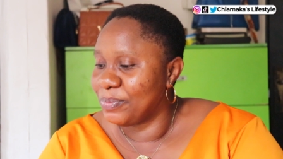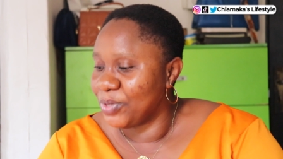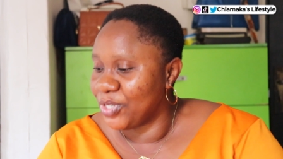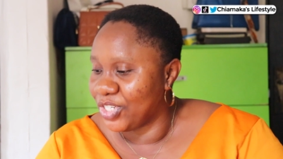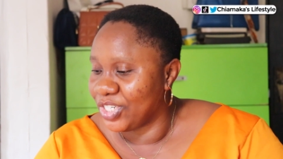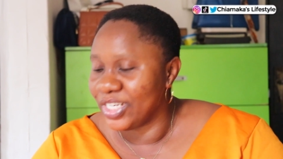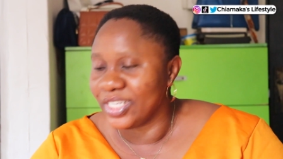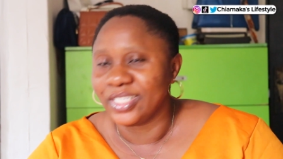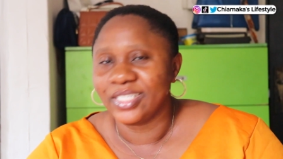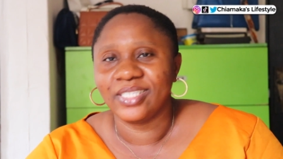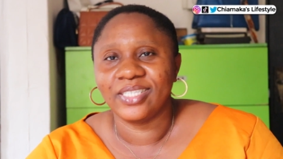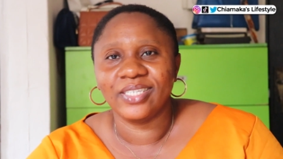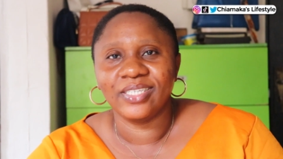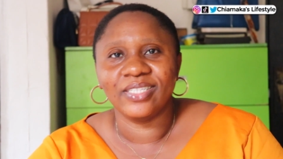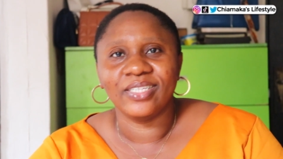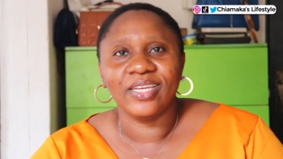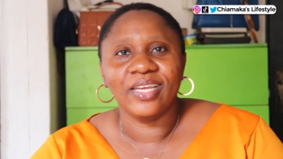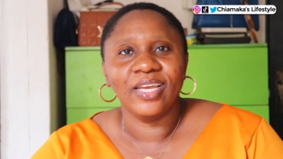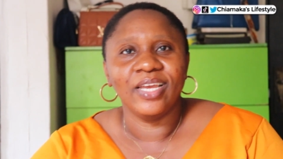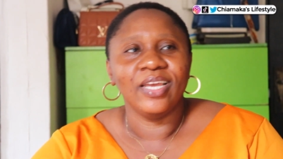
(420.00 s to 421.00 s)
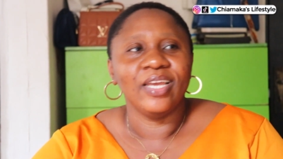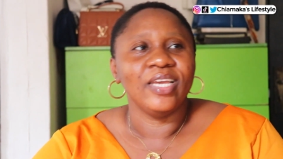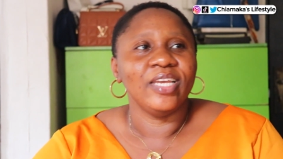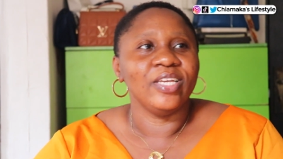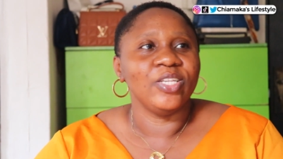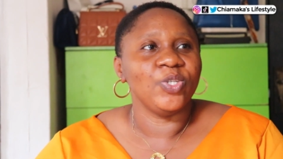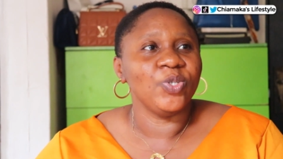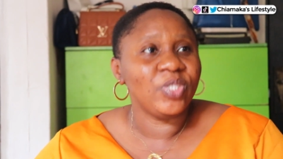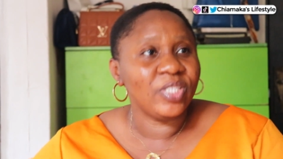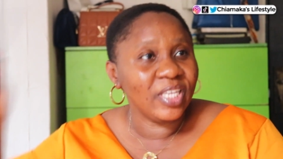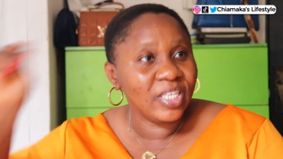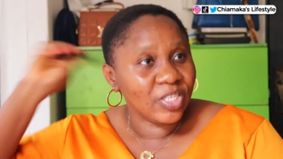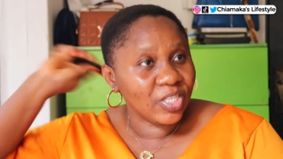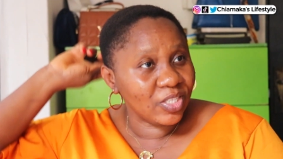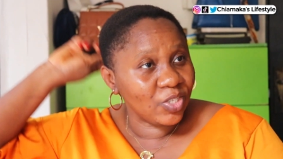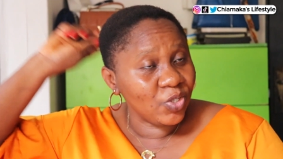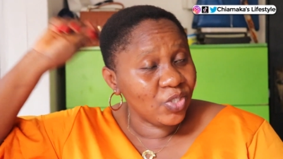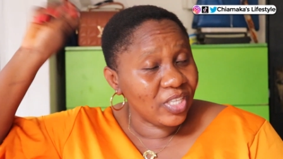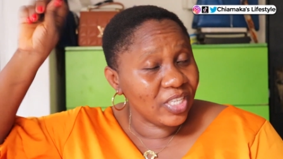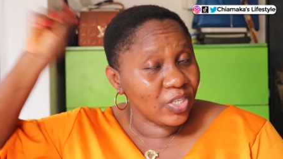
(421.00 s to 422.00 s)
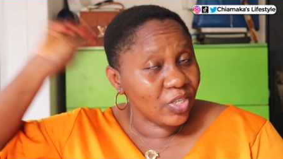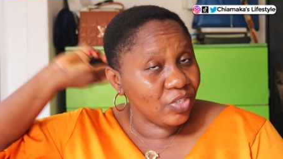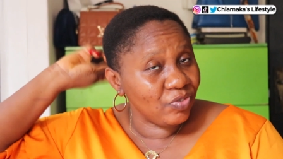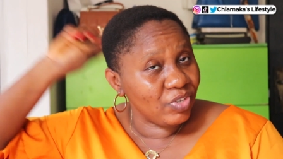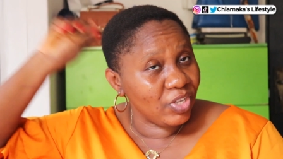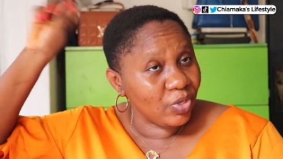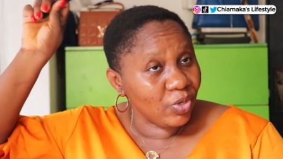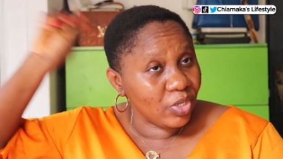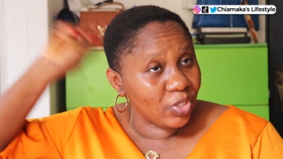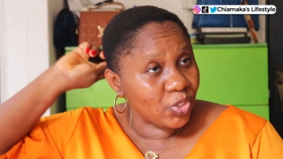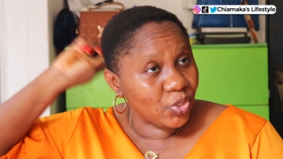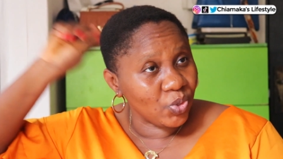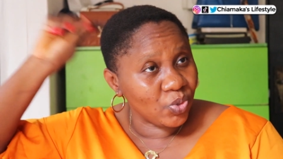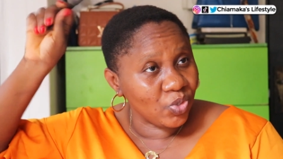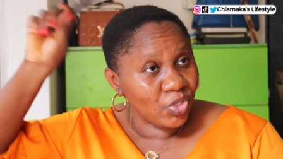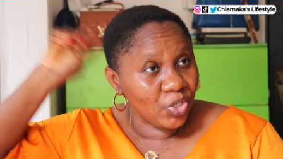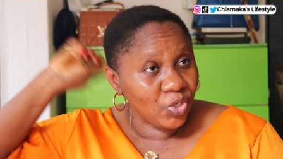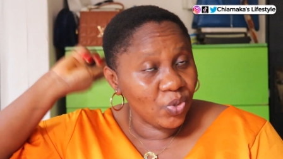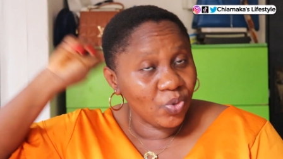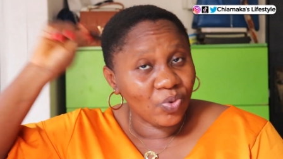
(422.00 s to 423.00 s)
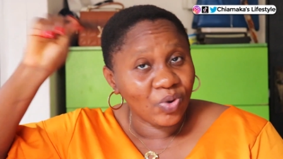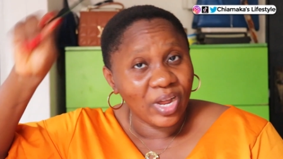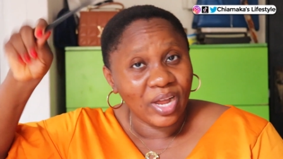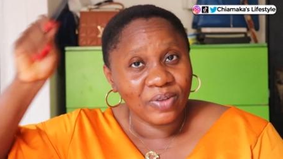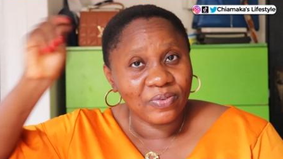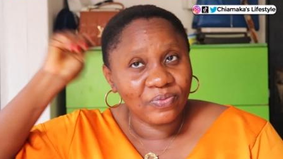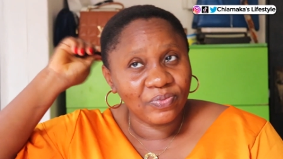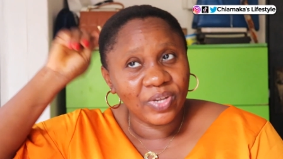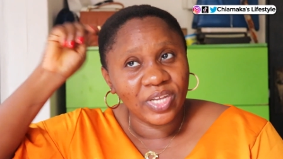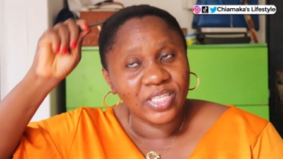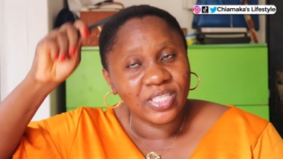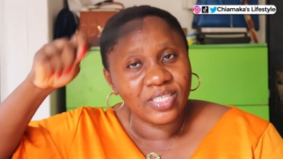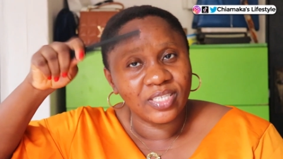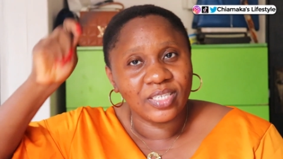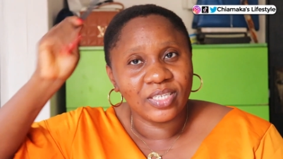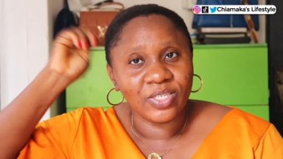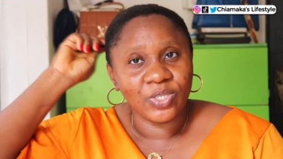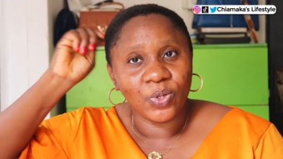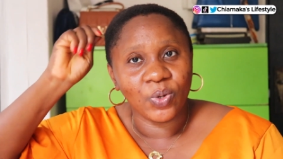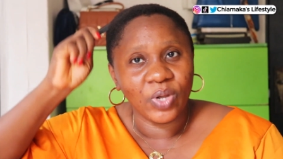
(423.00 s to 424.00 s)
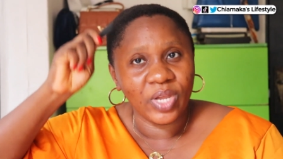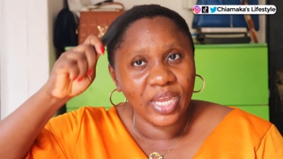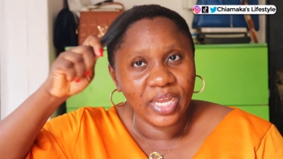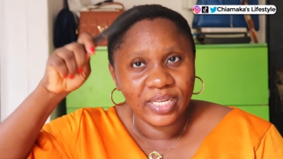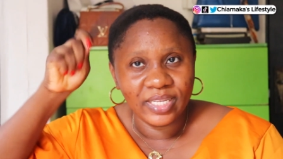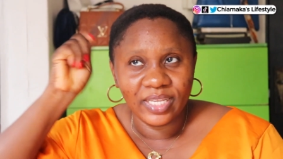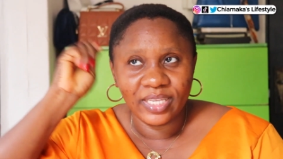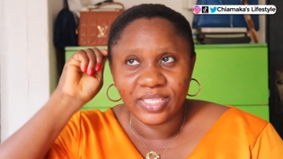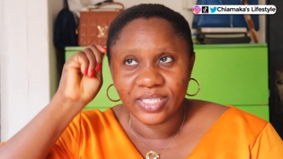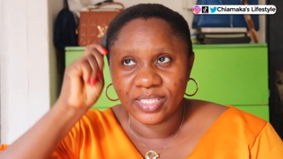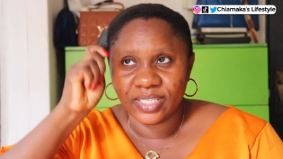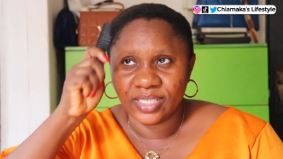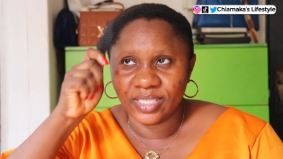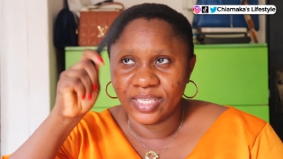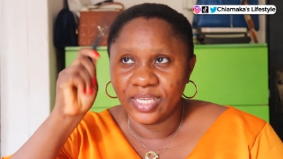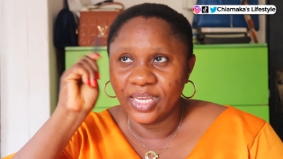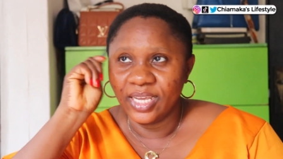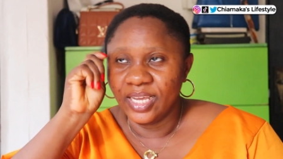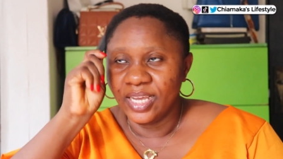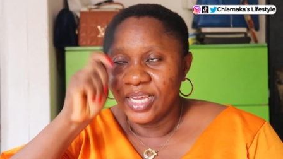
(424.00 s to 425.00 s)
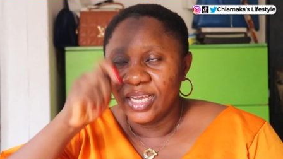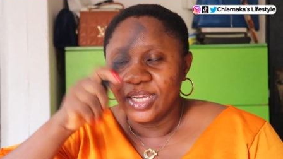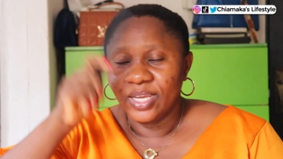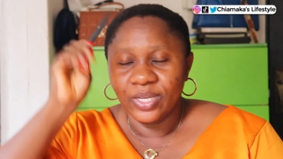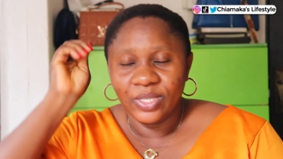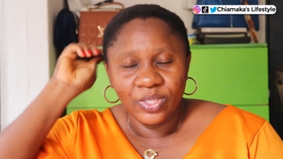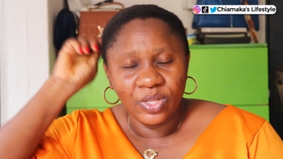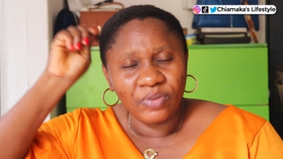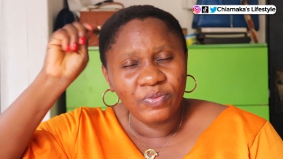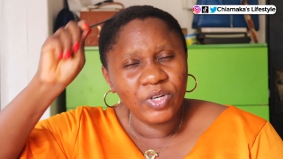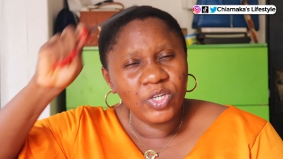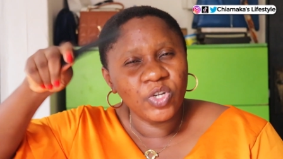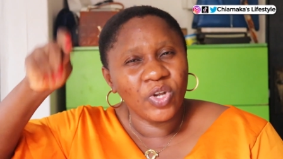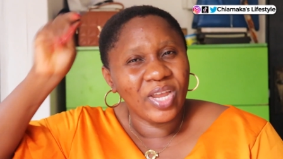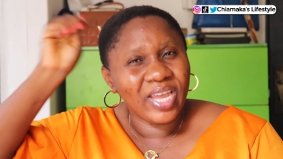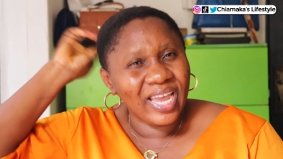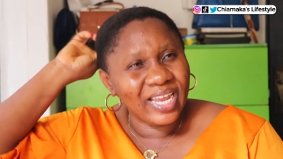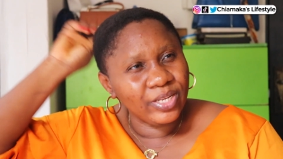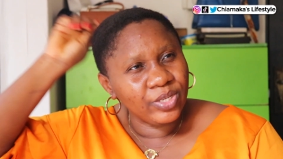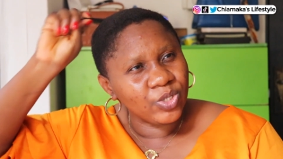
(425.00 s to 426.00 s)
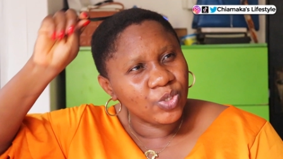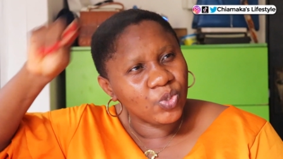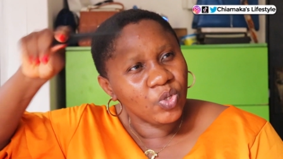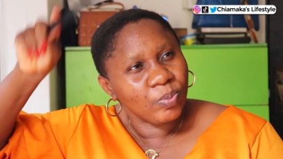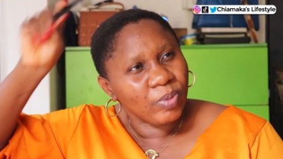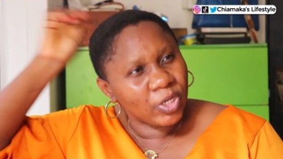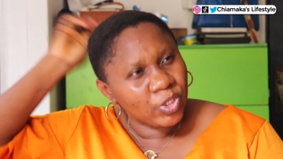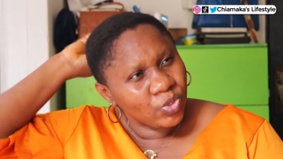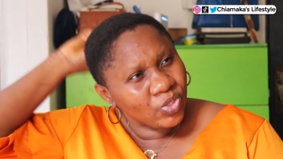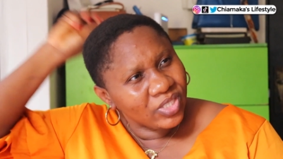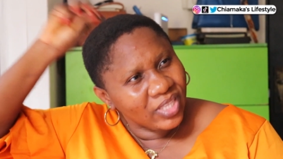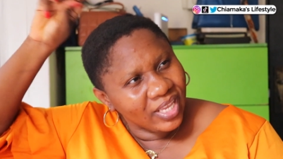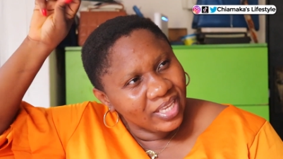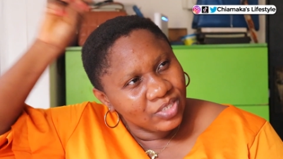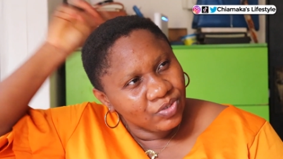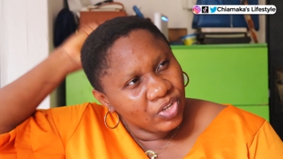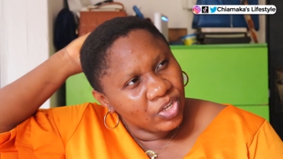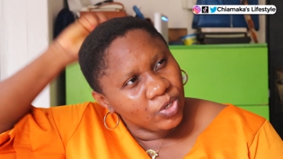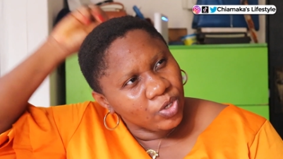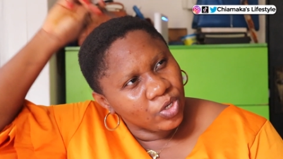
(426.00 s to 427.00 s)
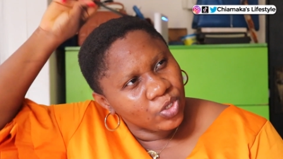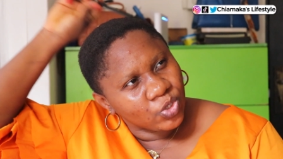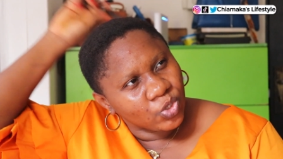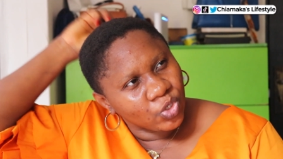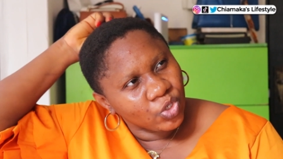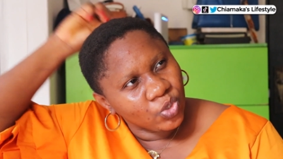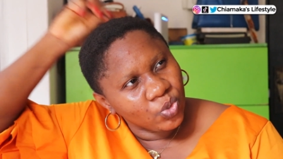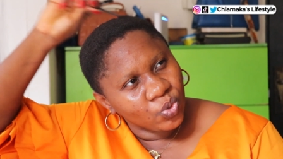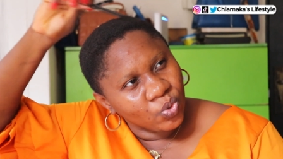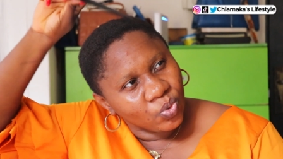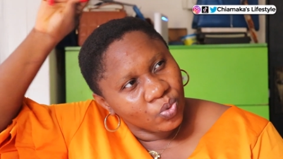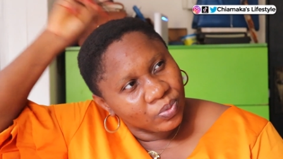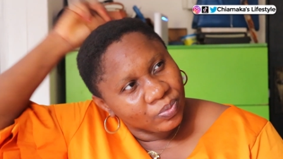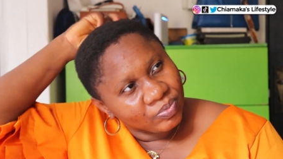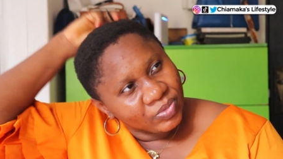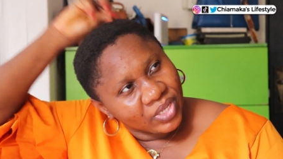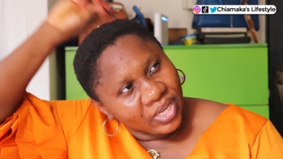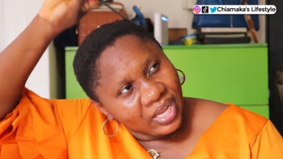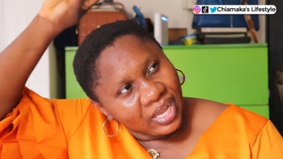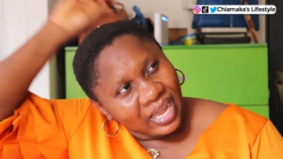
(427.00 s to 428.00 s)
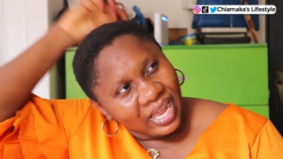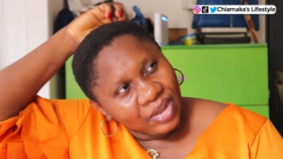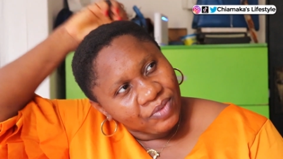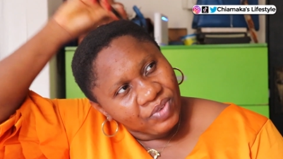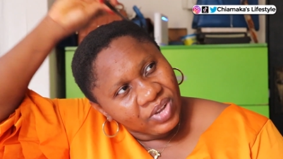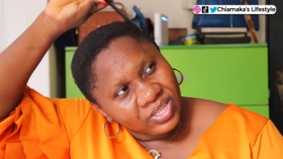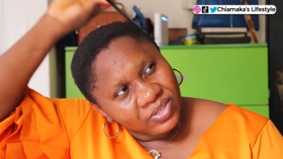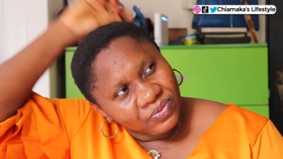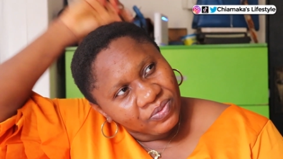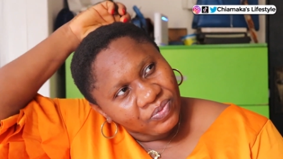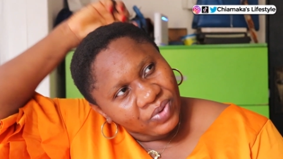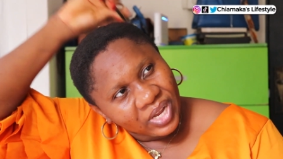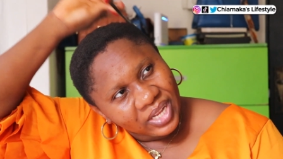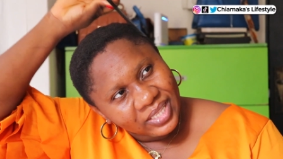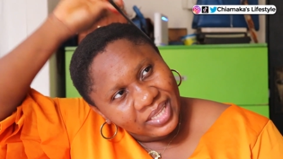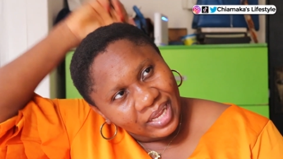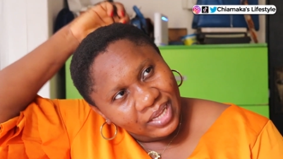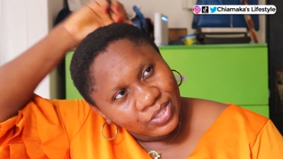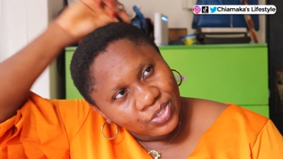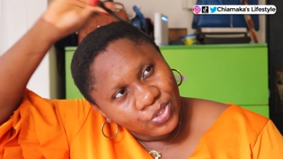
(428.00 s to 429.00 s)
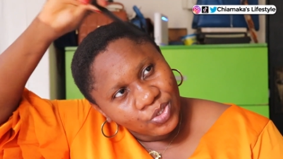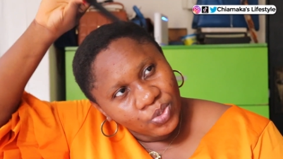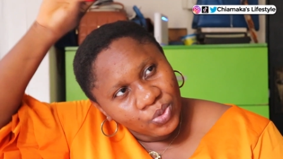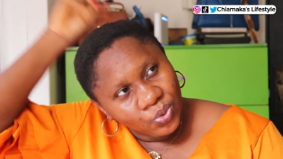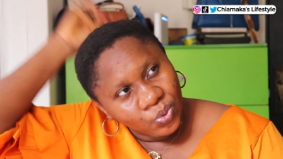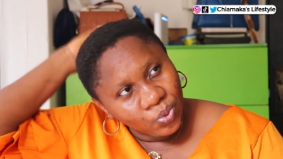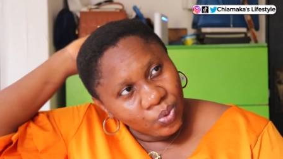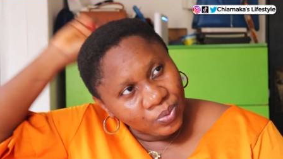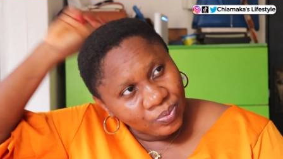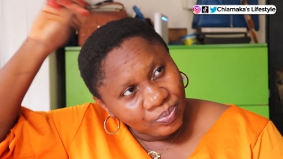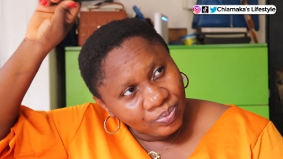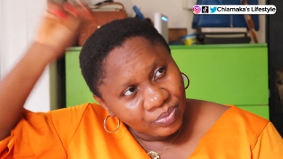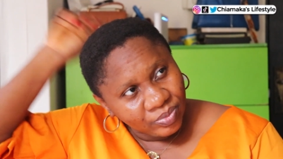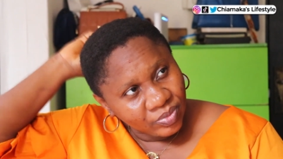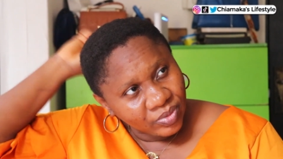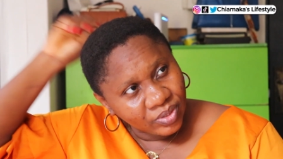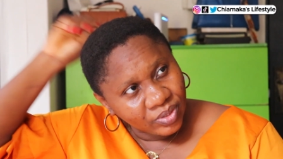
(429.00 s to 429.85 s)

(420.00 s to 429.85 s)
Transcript: depreciating? Do you think it's really going to, you know, affect your earnings? Not really your earnings though, but do you think it's really going to, you know, affect the fact that, you know,